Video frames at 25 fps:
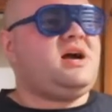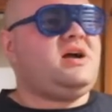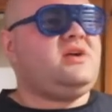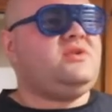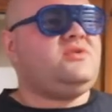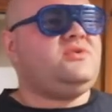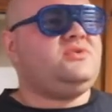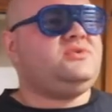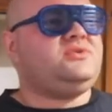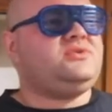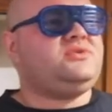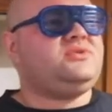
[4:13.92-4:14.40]

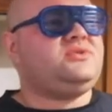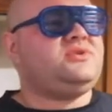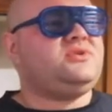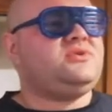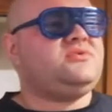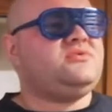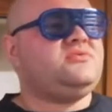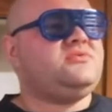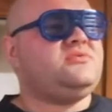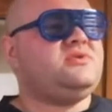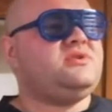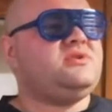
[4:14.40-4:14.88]

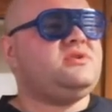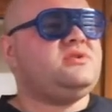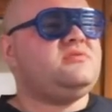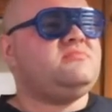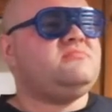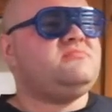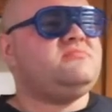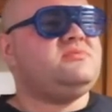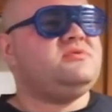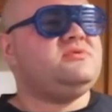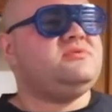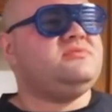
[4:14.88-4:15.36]

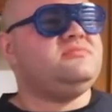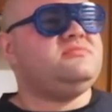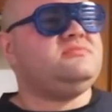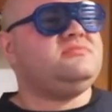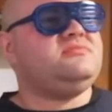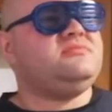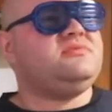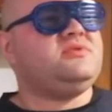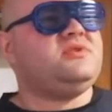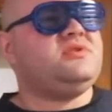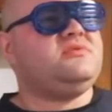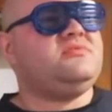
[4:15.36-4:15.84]
also
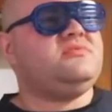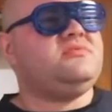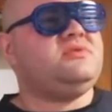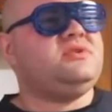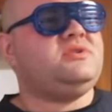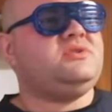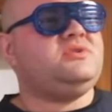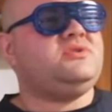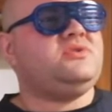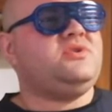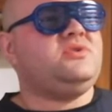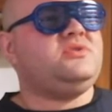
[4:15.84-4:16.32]

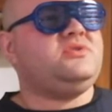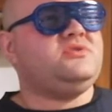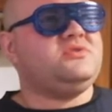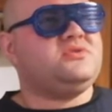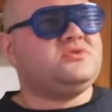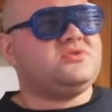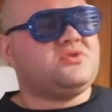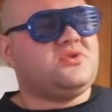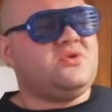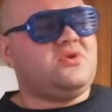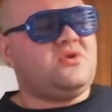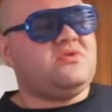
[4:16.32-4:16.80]
enjoyed the
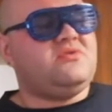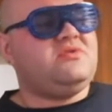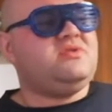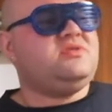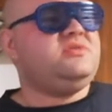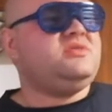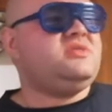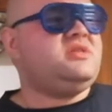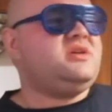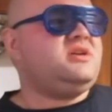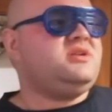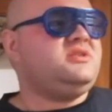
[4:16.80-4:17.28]
score
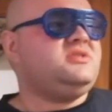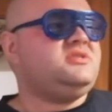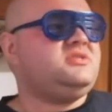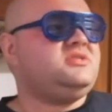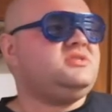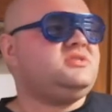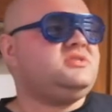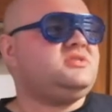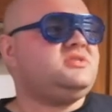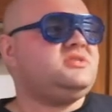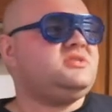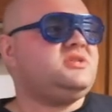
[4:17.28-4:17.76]
in
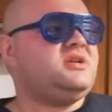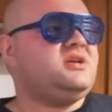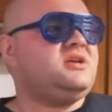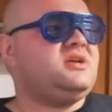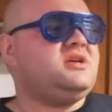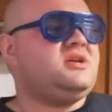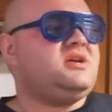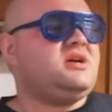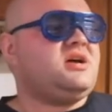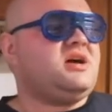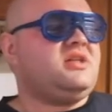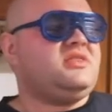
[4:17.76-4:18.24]
this
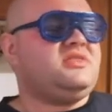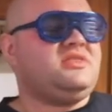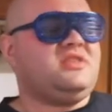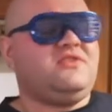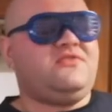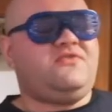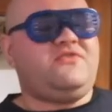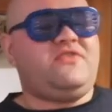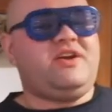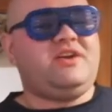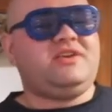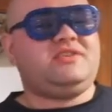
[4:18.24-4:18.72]
and the
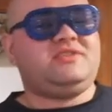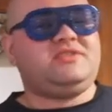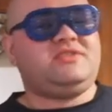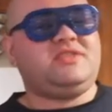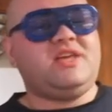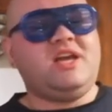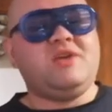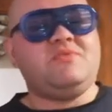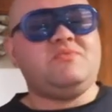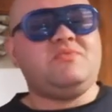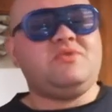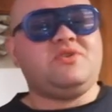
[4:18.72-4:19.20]
effects.
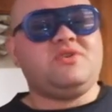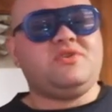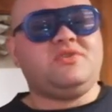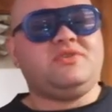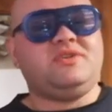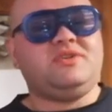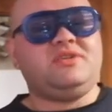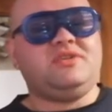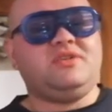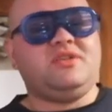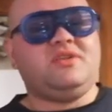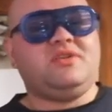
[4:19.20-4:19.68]
They were
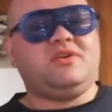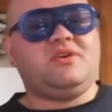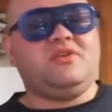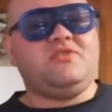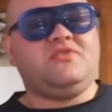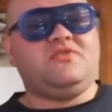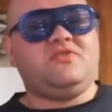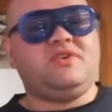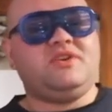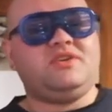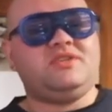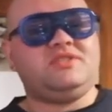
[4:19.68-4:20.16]
good in a lot
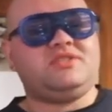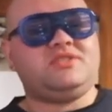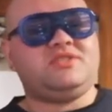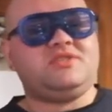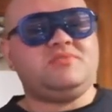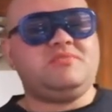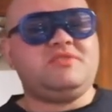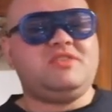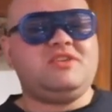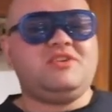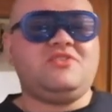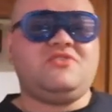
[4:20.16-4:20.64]
of things.
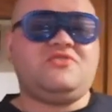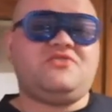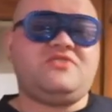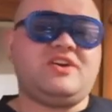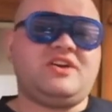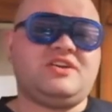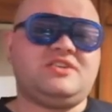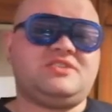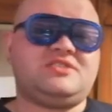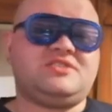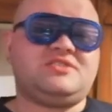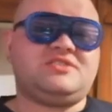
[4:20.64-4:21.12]
Some of the
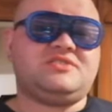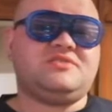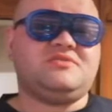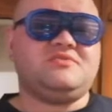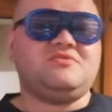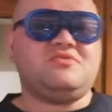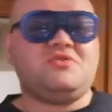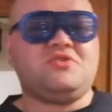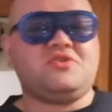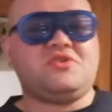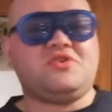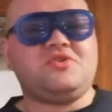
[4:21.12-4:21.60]
effects
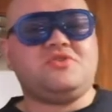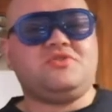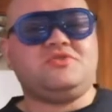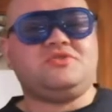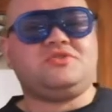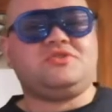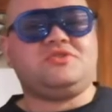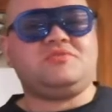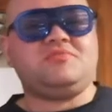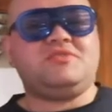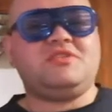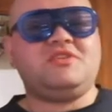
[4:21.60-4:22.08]
good,
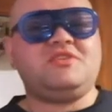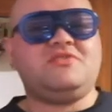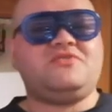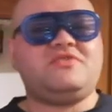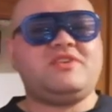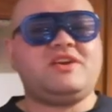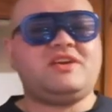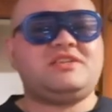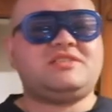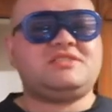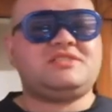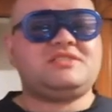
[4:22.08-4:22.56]
some of the
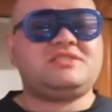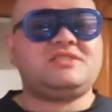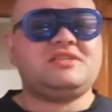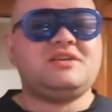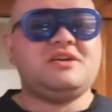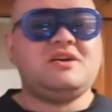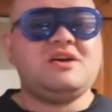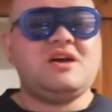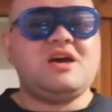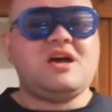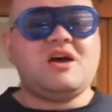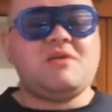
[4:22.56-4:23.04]
effects
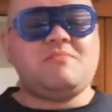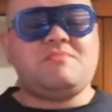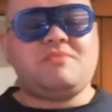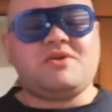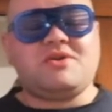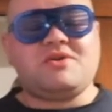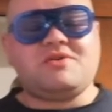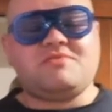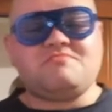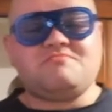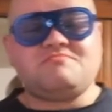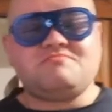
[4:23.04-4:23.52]
a
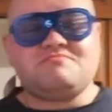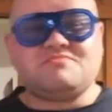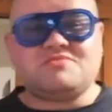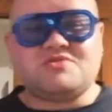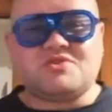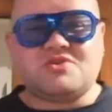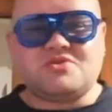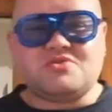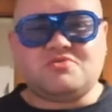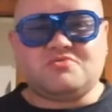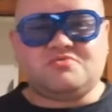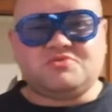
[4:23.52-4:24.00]
bit
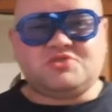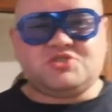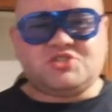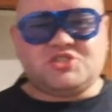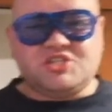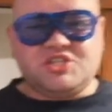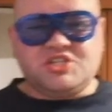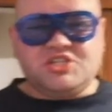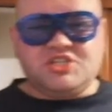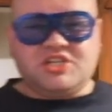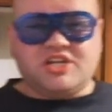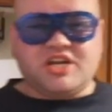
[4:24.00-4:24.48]

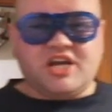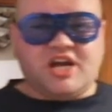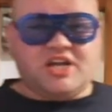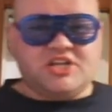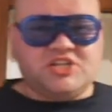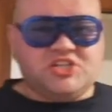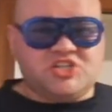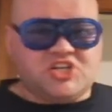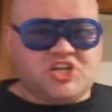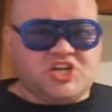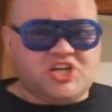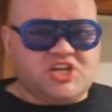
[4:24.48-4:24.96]
CGI
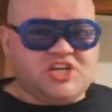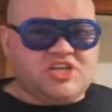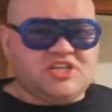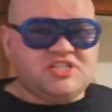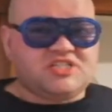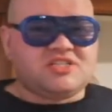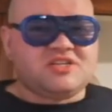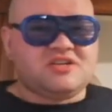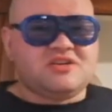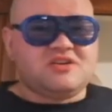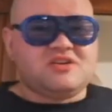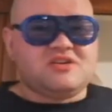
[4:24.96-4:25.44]

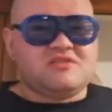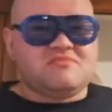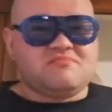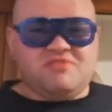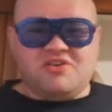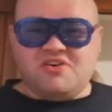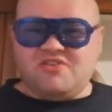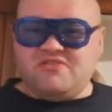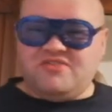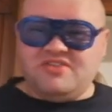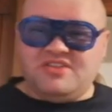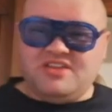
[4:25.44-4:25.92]
cheese.
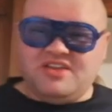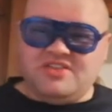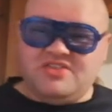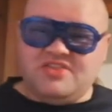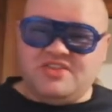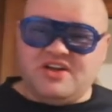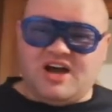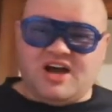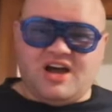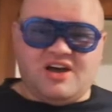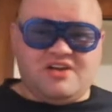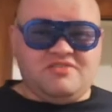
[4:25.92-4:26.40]
But other than
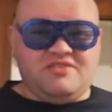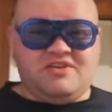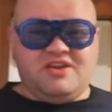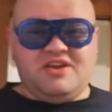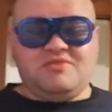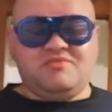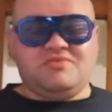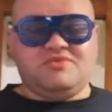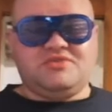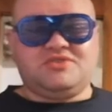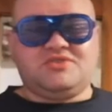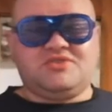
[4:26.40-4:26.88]
that,
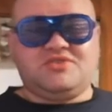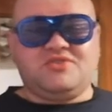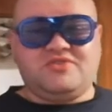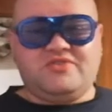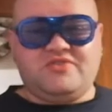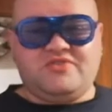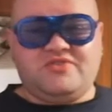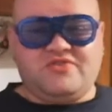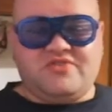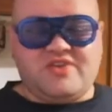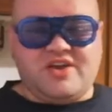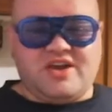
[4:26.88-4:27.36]
it was good
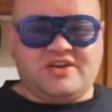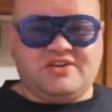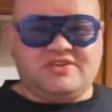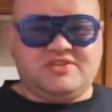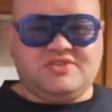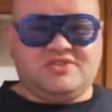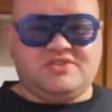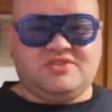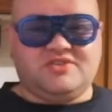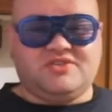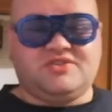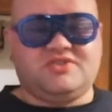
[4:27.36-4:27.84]

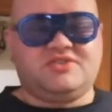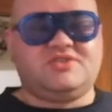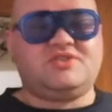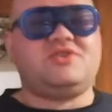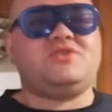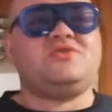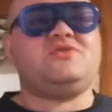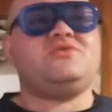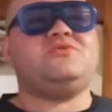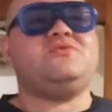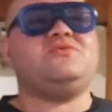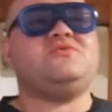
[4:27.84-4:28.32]
effects.
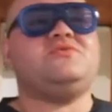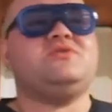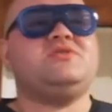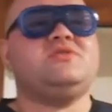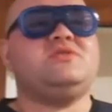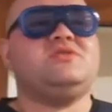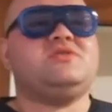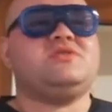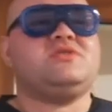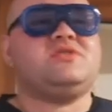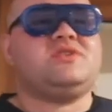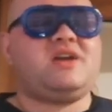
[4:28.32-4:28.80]
So,
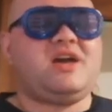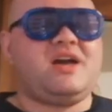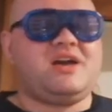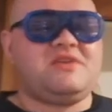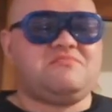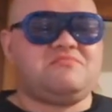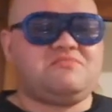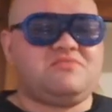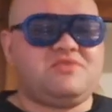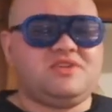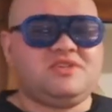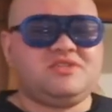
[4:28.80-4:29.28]
yeah,
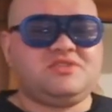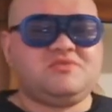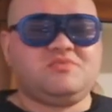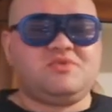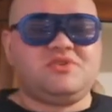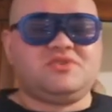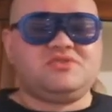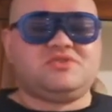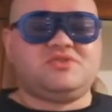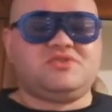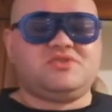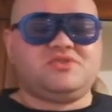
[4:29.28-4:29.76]
this
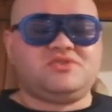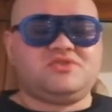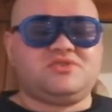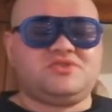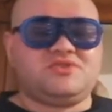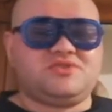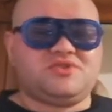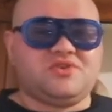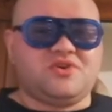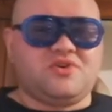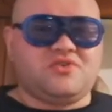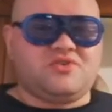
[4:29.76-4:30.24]
was a good
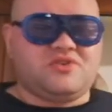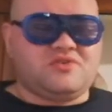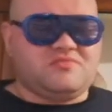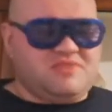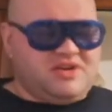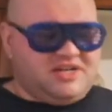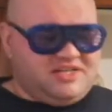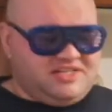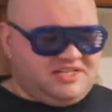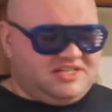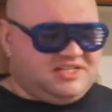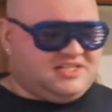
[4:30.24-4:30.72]
story.
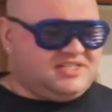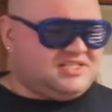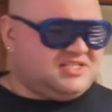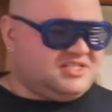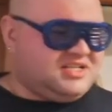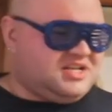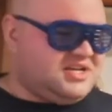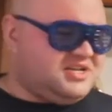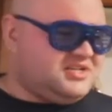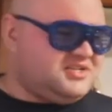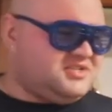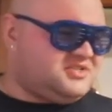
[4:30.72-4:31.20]
My
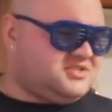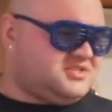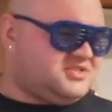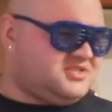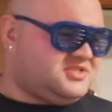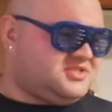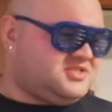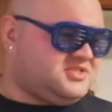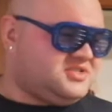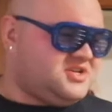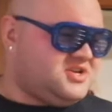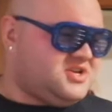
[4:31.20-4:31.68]

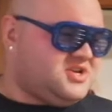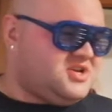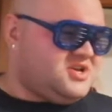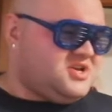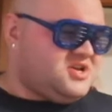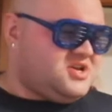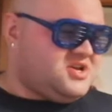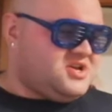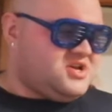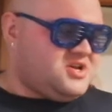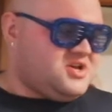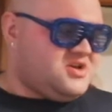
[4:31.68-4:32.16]
dislikes.
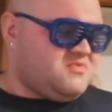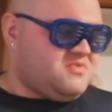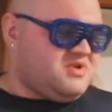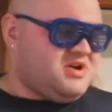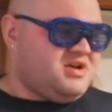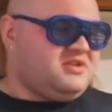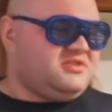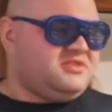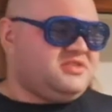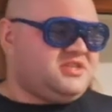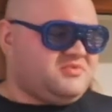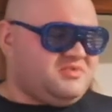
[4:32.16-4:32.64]
There
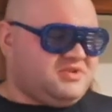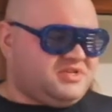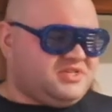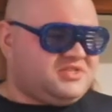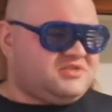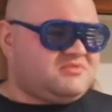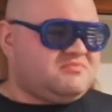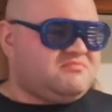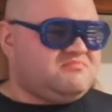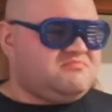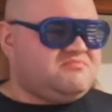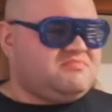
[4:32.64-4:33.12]
were
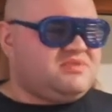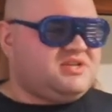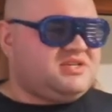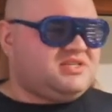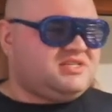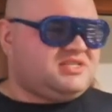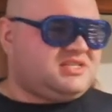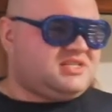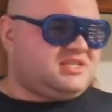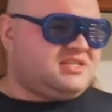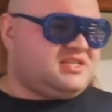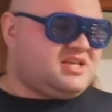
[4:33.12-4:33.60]
some
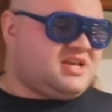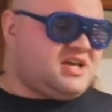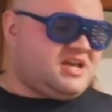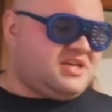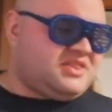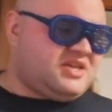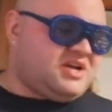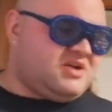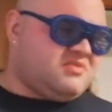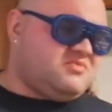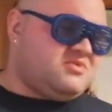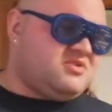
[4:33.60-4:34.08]
bits in there
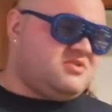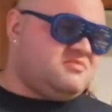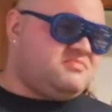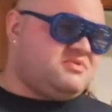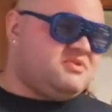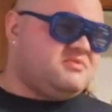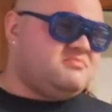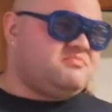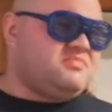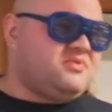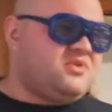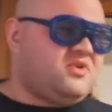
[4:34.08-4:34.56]
that were a
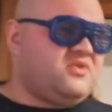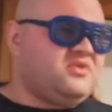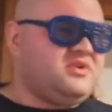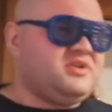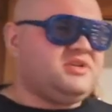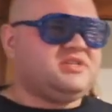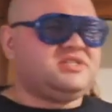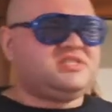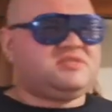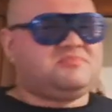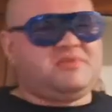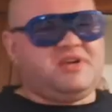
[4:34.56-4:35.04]
bit
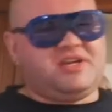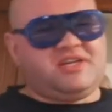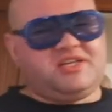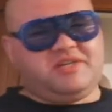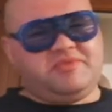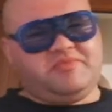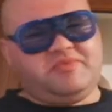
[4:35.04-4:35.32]
boring, especially